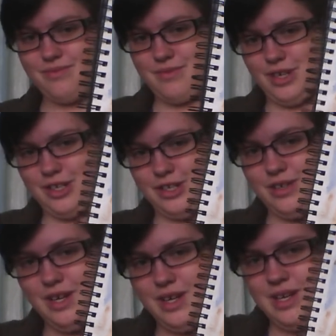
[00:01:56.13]
marker,
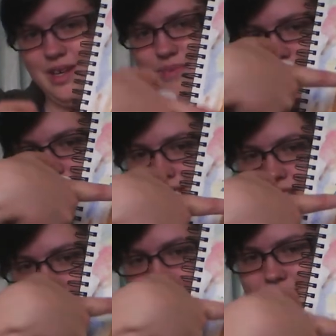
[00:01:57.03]
pencil the
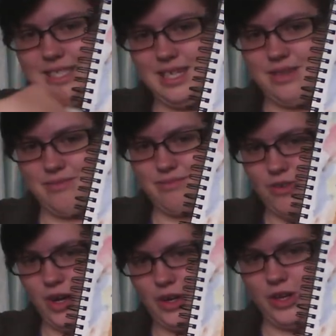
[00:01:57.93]
lines in,
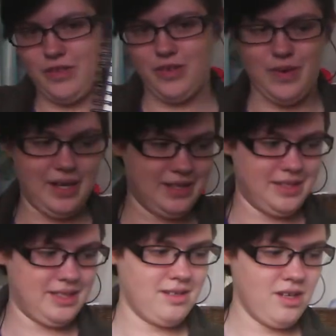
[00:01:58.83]
watercolor everywhere
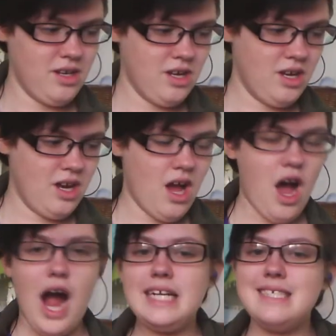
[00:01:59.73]
else.
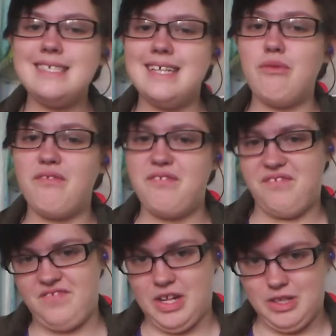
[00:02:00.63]
I just did what
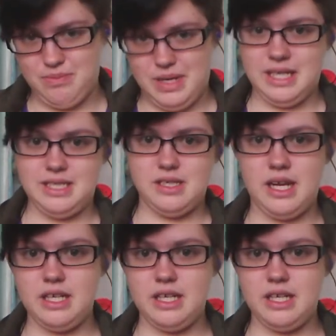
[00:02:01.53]
felt best. I